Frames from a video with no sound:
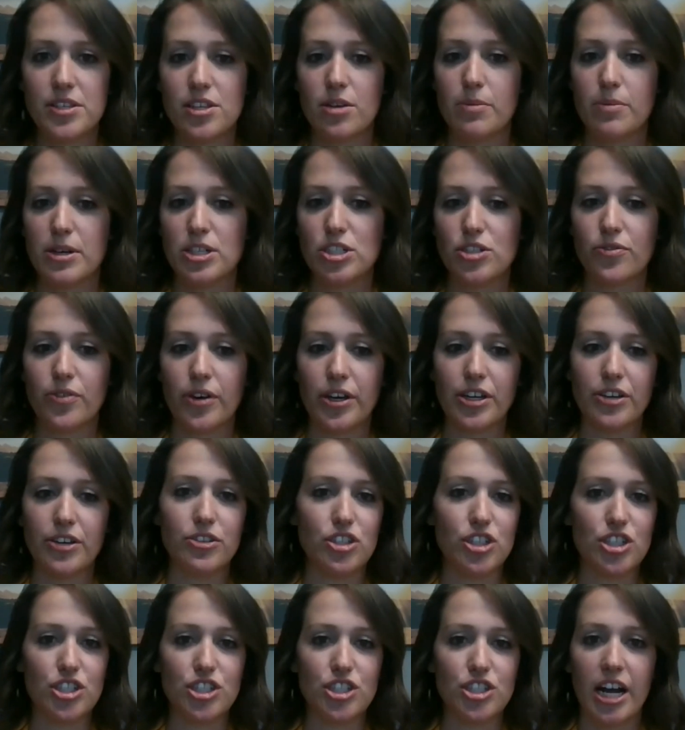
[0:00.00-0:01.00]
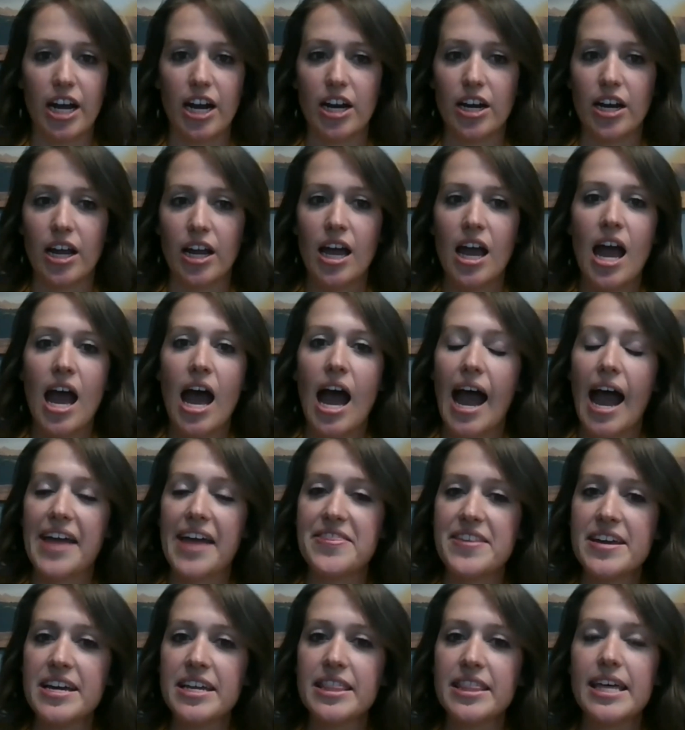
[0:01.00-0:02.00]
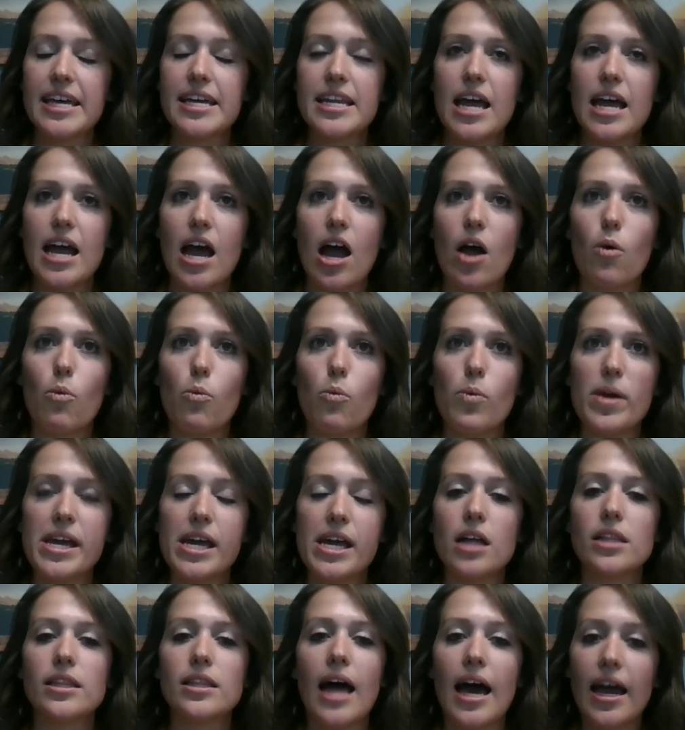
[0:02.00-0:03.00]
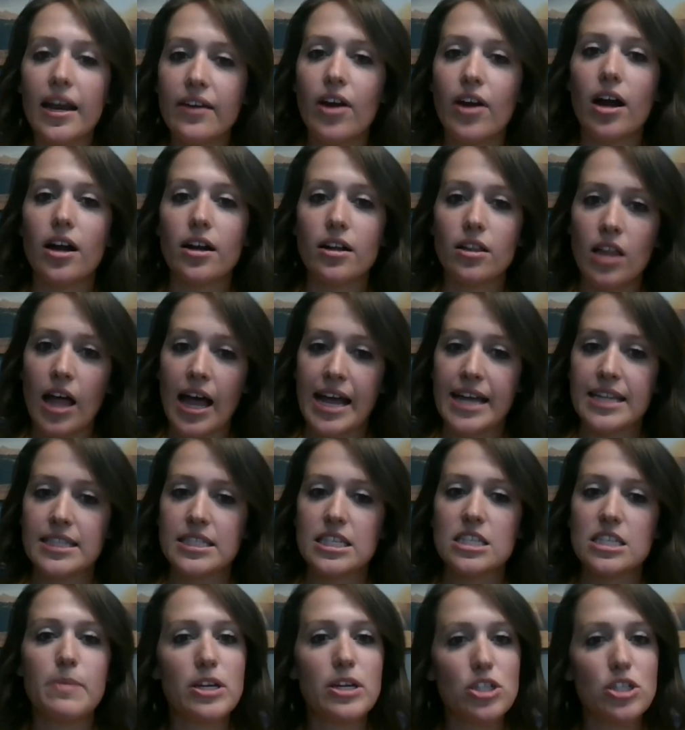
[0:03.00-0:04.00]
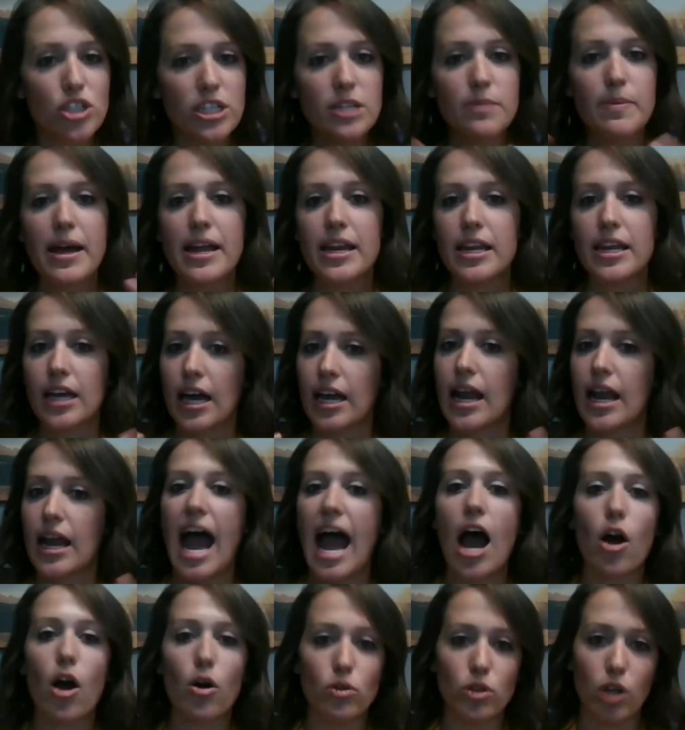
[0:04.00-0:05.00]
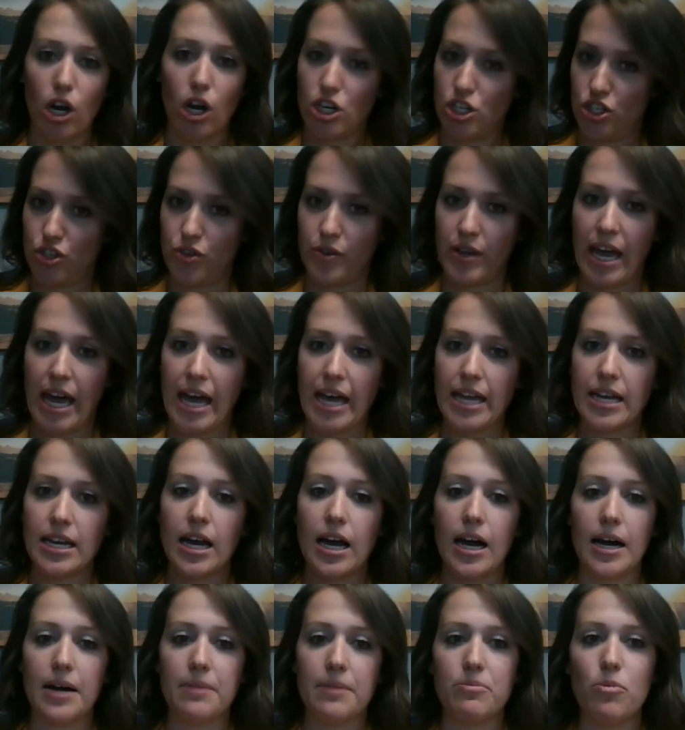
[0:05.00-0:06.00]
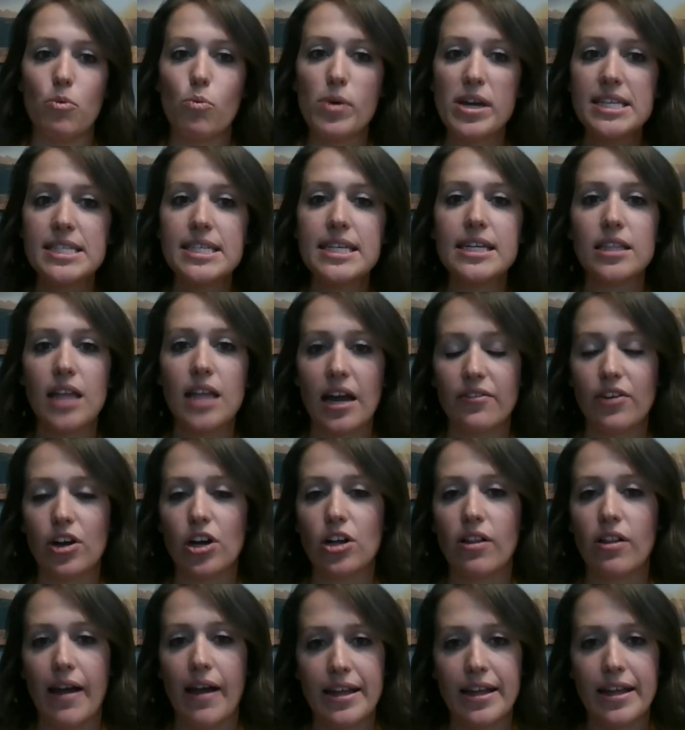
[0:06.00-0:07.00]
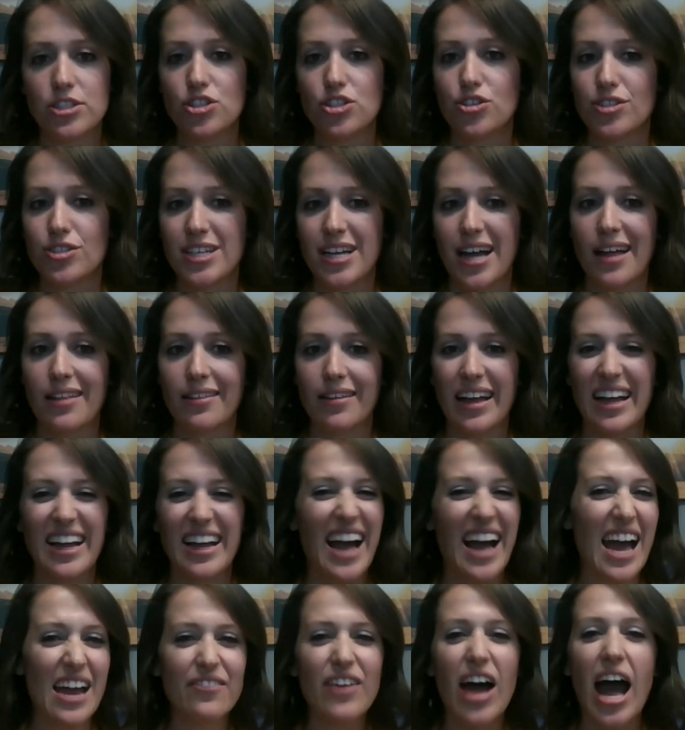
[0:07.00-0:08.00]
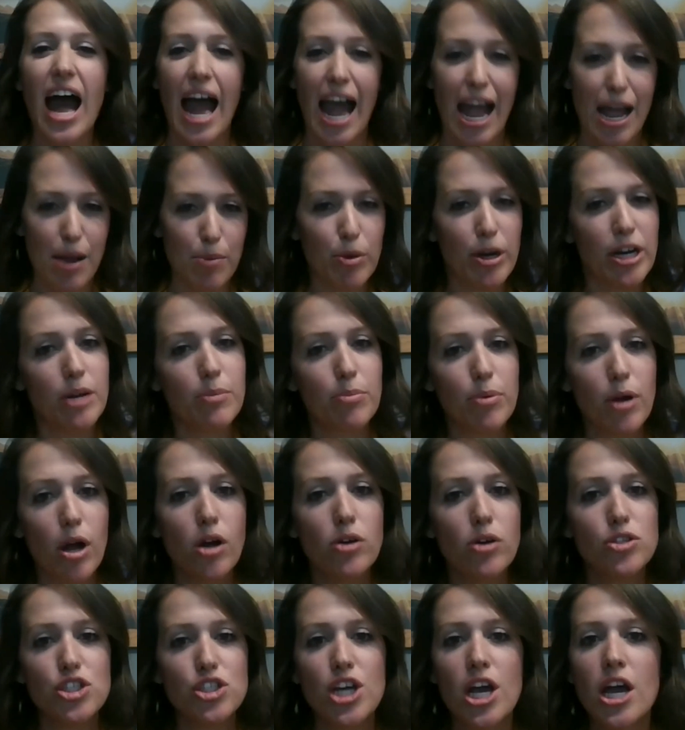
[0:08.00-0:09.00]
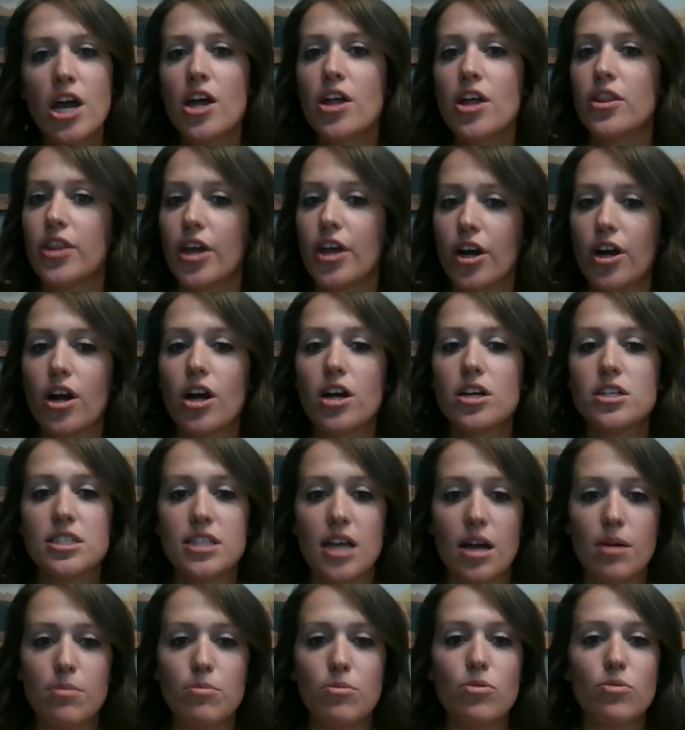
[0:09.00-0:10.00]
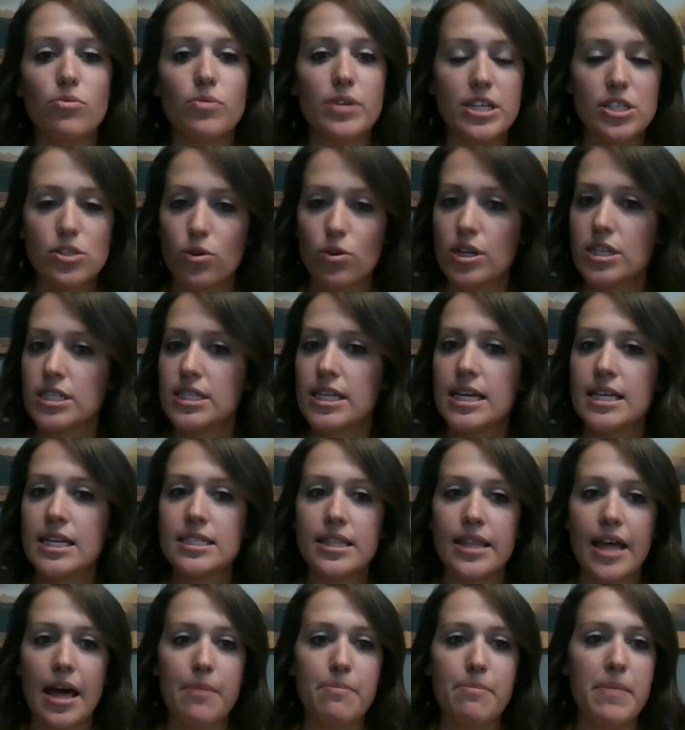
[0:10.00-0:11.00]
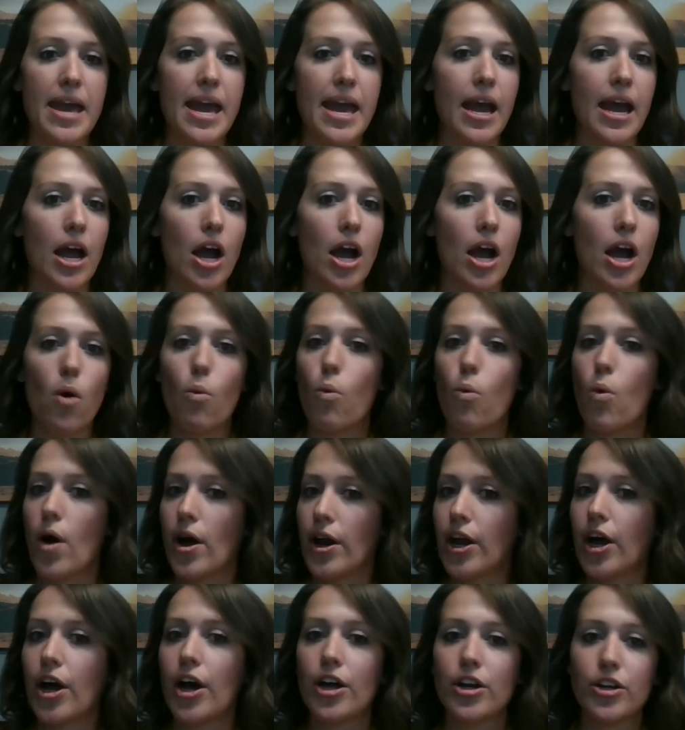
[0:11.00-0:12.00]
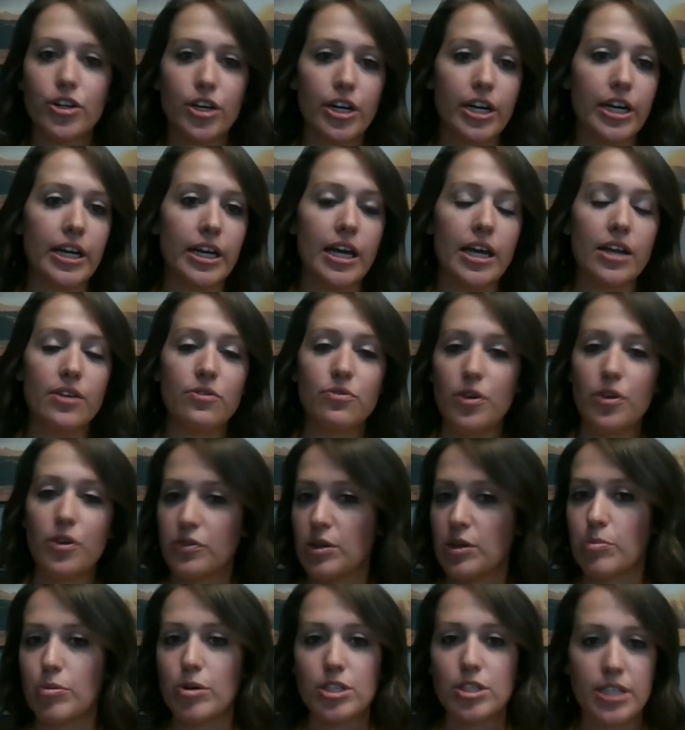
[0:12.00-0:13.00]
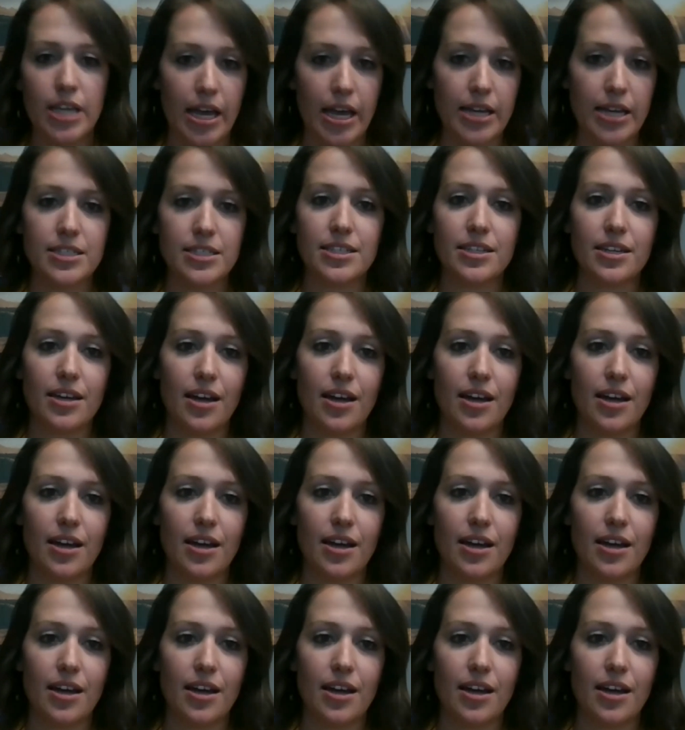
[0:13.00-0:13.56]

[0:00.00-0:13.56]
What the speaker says: so much of what you just shared. I think that a lot of our clients, especially depending on how large you get, we see a lot of our clients choosing kind of a hybrid approach. There are some resources that make 150%